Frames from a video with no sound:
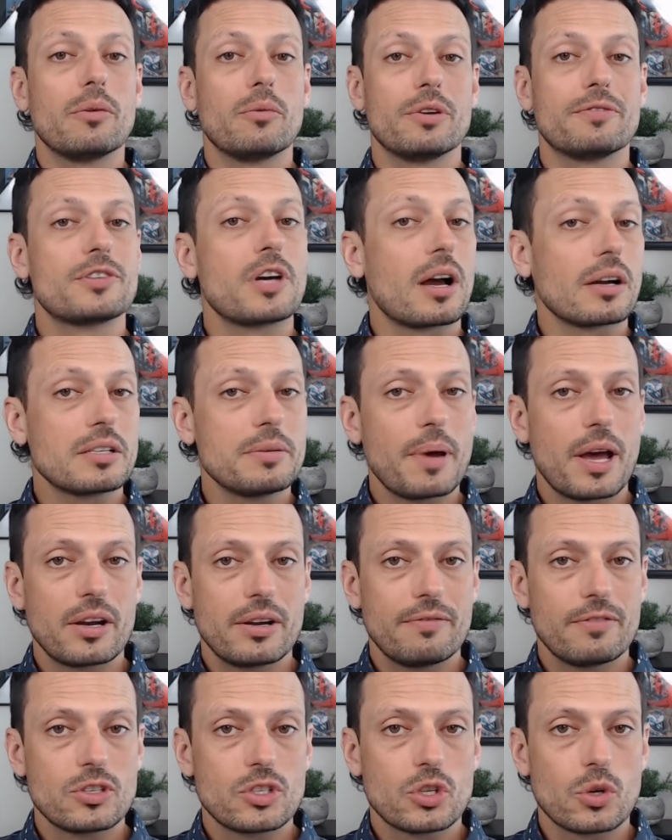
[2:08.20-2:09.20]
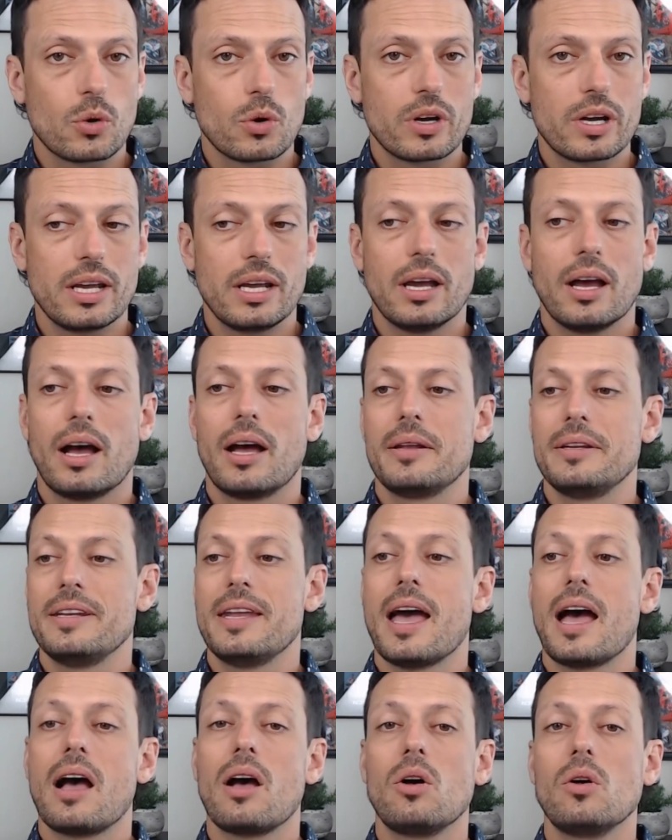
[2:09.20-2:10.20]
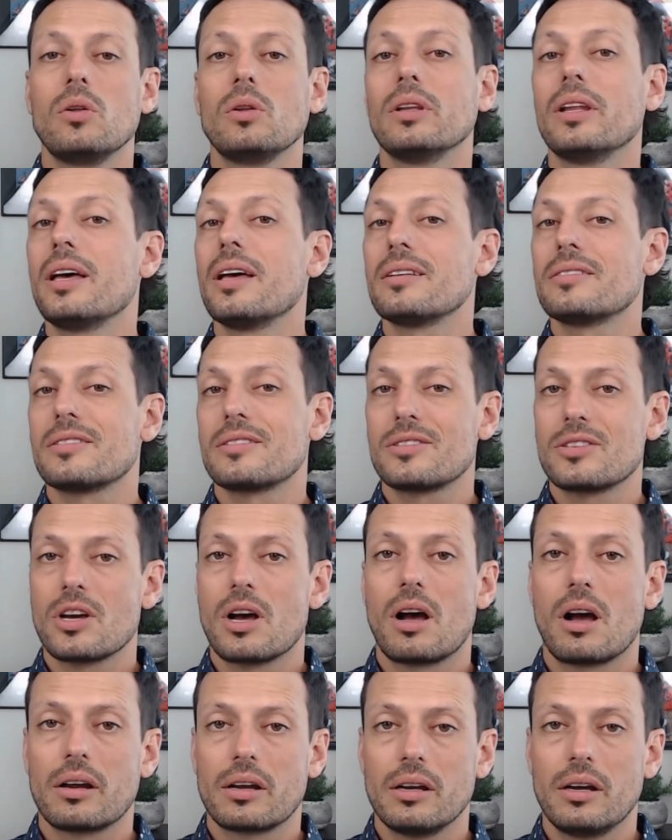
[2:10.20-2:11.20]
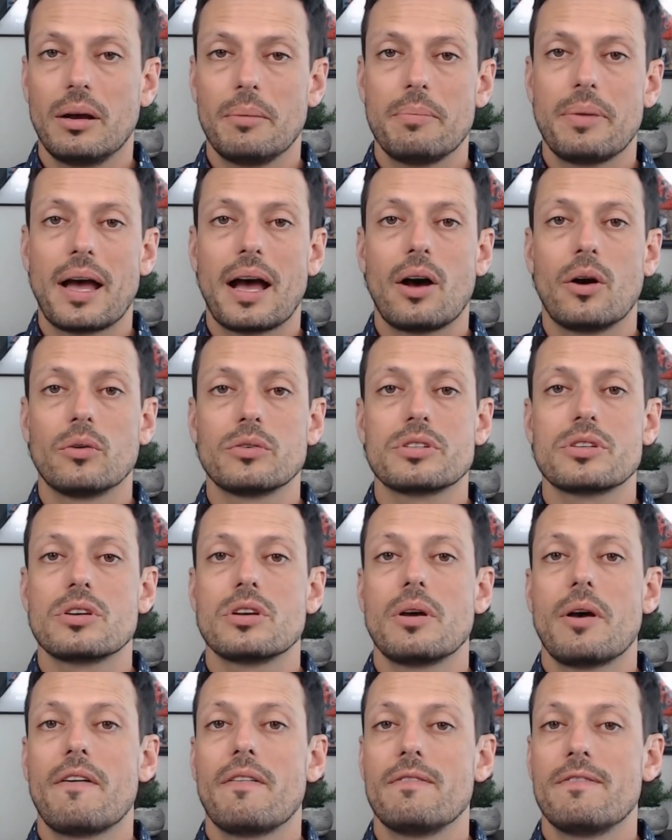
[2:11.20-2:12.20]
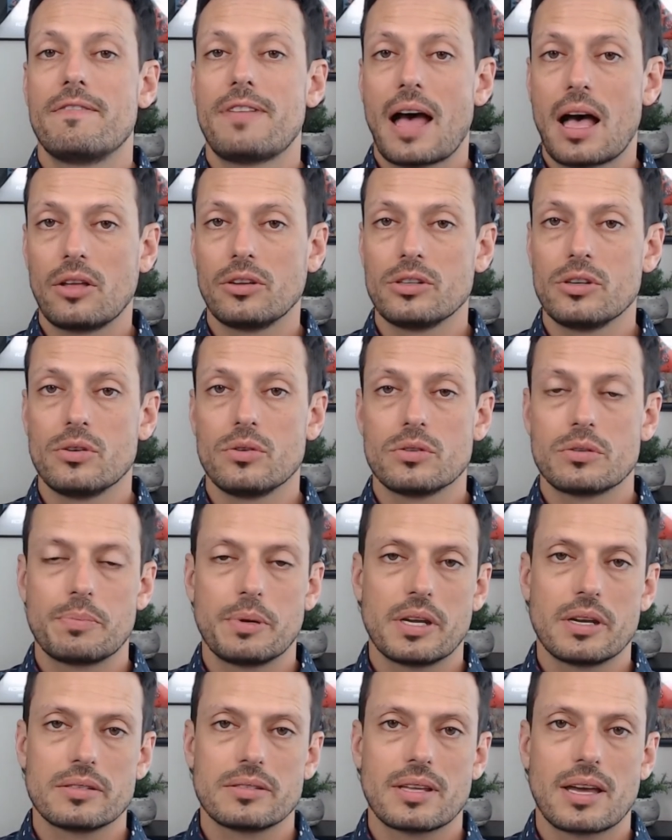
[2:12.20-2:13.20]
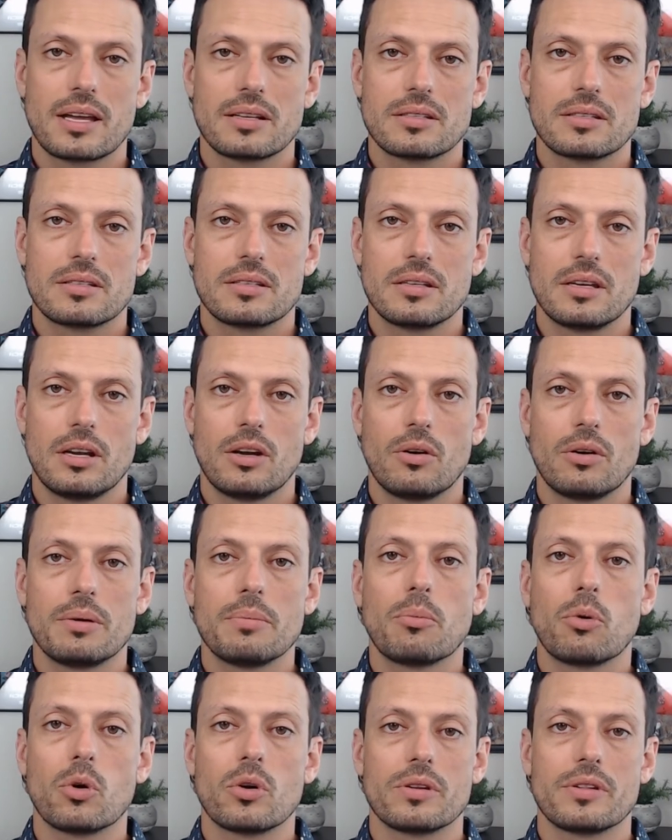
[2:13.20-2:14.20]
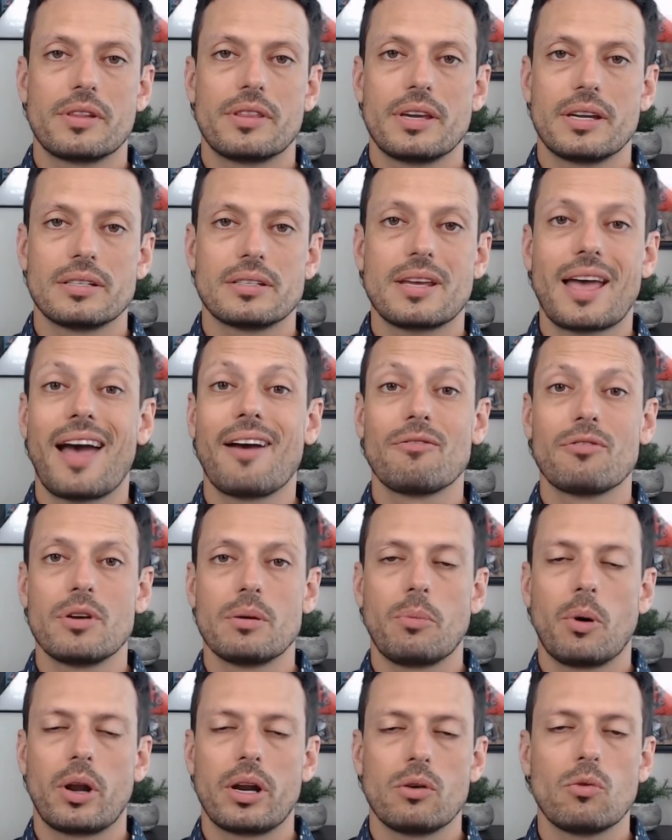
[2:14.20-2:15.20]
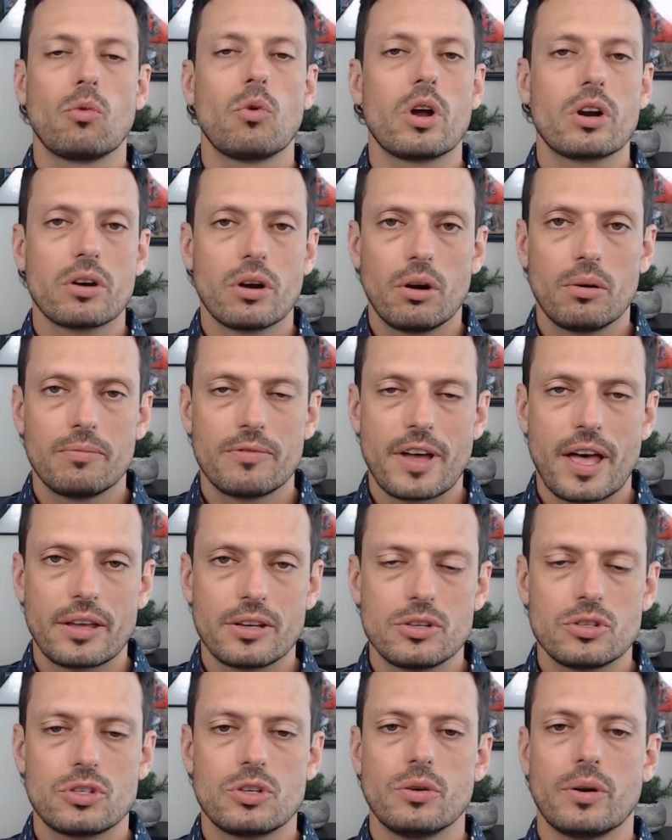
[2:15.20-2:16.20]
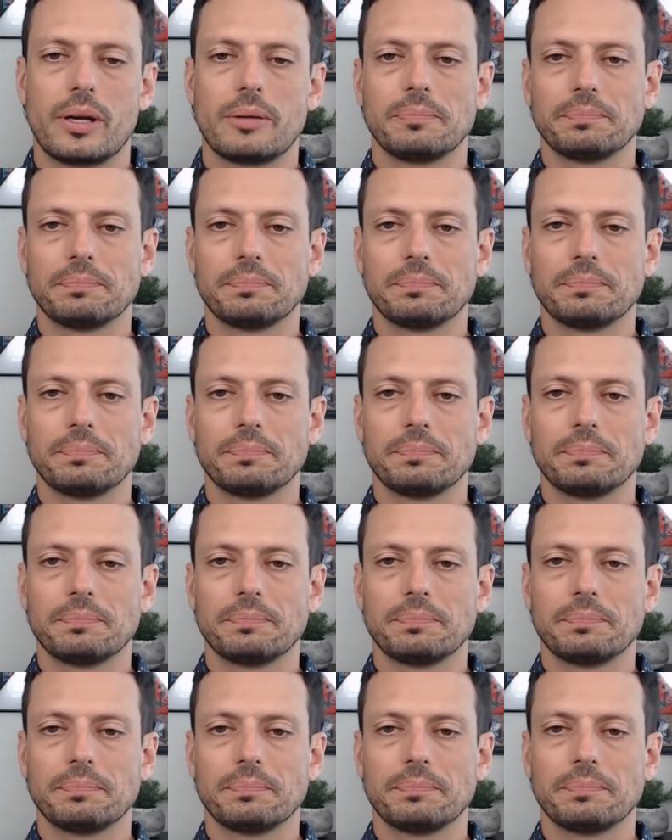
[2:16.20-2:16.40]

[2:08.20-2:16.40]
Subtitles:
we've talked about inventory. Now let's talk about values, because that's an important thing to everybody. What are home values doing?